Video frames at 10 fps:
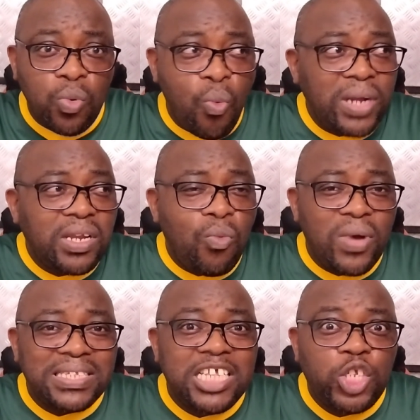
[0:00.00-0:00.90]
What
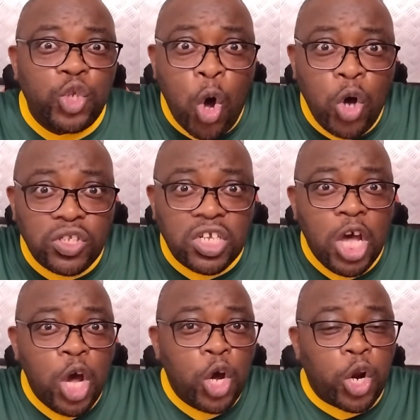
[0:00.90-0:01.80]
was he taught
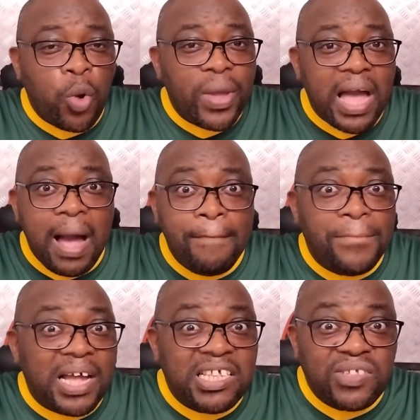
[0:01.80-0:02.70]
growing
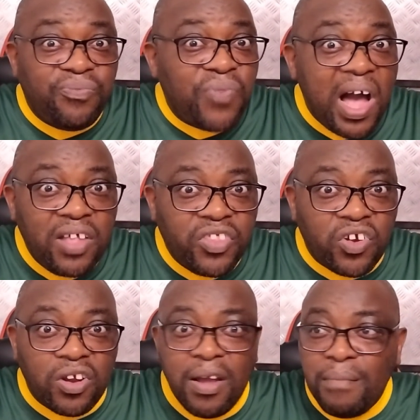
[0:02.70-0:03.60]
up by his
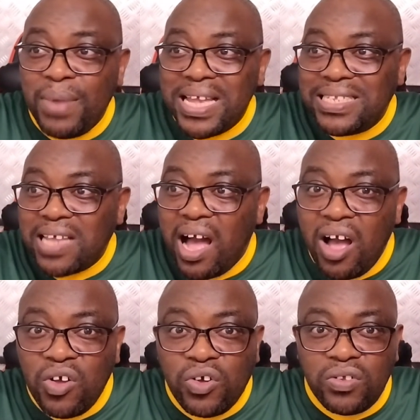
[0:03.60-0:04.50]
father, by his
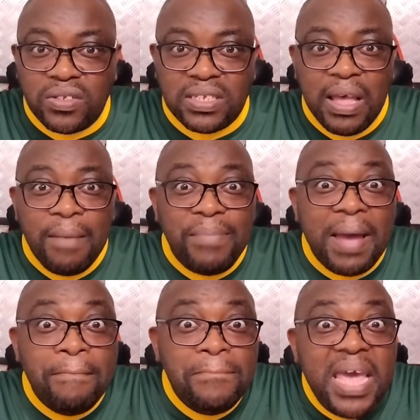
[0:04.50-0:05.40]
uncles,
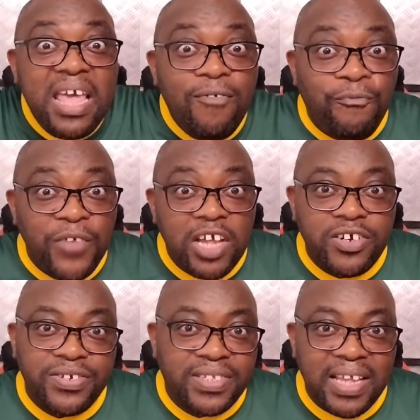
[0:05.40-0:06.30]
by male
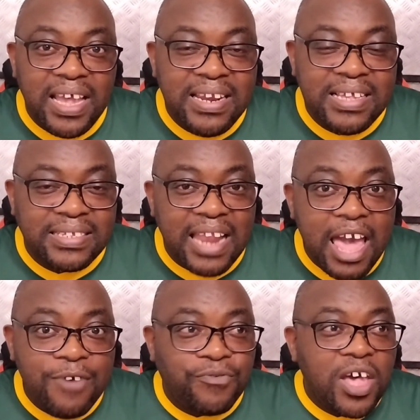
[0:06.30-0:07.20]
figures in his
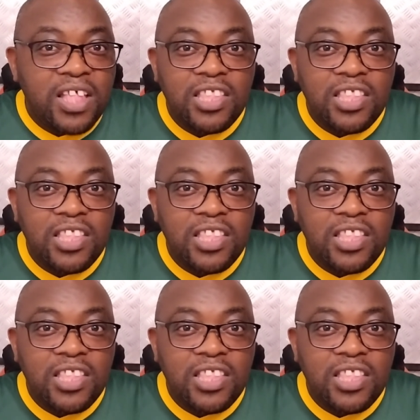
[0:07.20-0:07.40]
life?